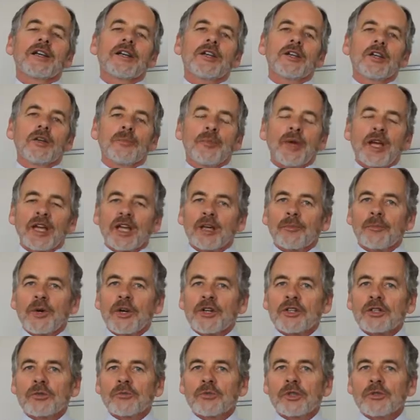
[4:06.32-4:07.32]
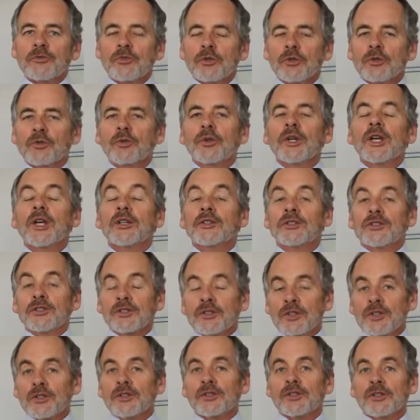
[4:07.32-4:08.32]
Here at Back In Motion Woodville we are
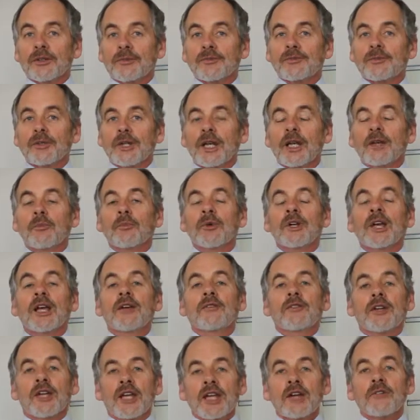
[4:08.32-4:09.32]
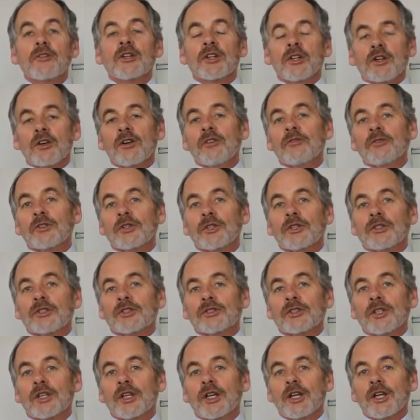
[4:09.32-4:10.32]
certain and we have every
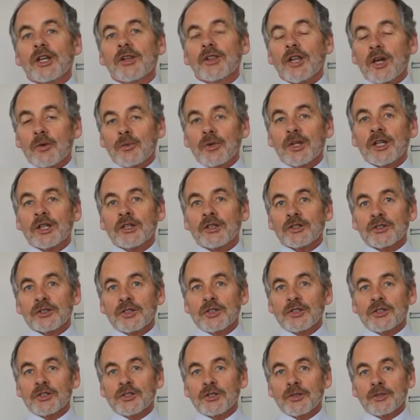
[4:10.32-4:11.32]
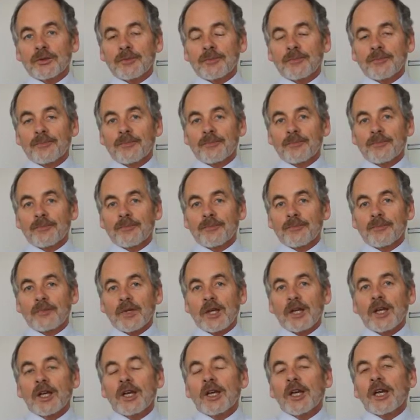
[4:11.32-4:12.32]
confidence that we can assist you.
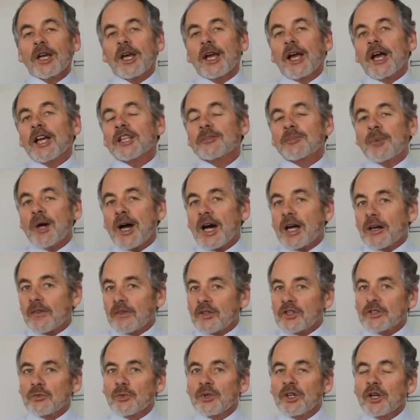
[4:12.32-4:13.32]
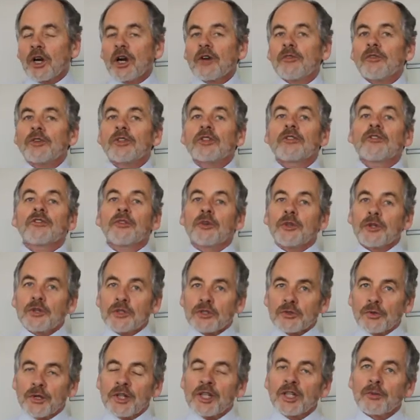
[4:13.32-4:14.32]
As part of this we offer the
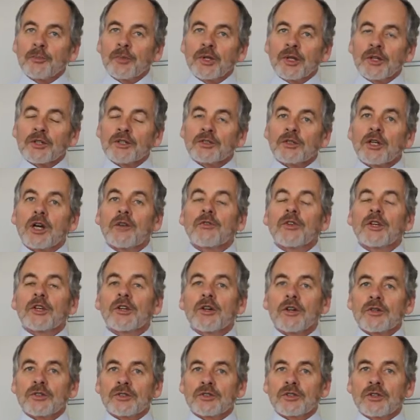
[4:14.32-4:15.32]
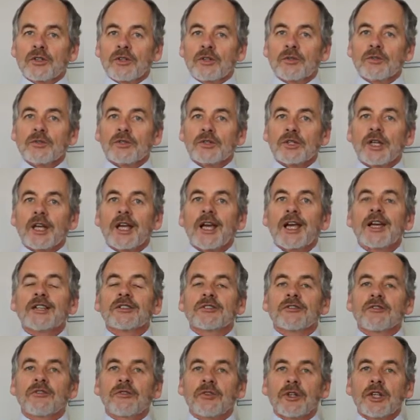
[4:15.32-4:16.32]
first twenty minutes of the consult
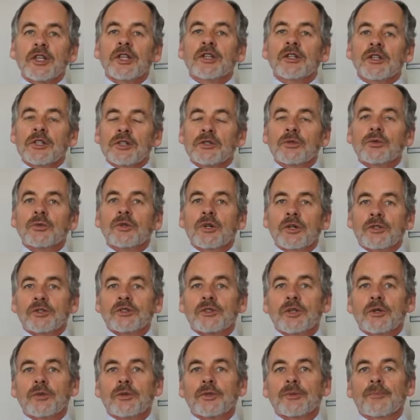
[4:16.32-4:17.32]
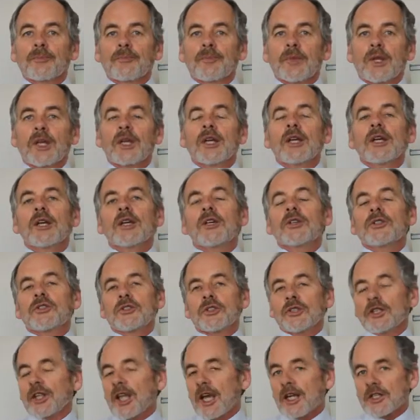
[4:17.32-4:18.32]
as a free initial consult.
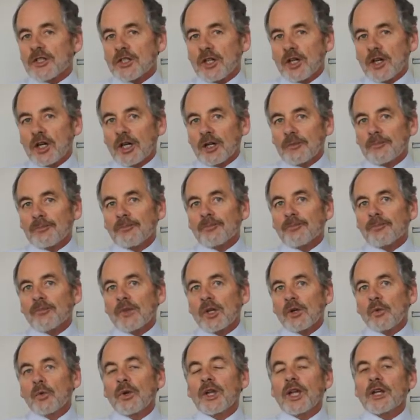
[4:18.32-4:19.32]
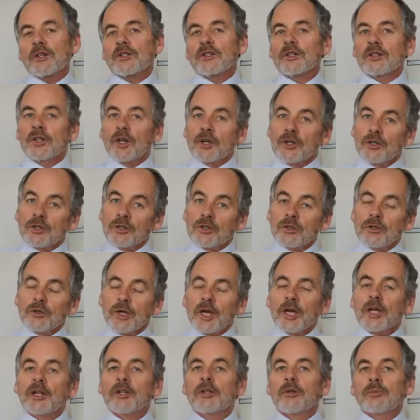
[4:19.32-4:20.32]
During that time, we get to know you
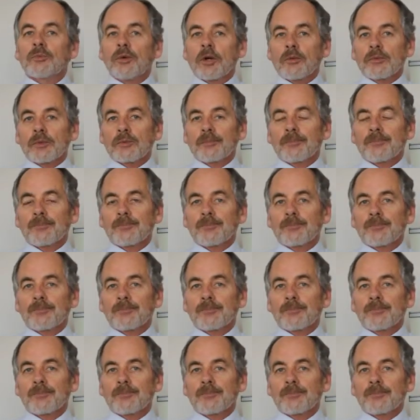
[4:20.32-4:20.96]
and your problem.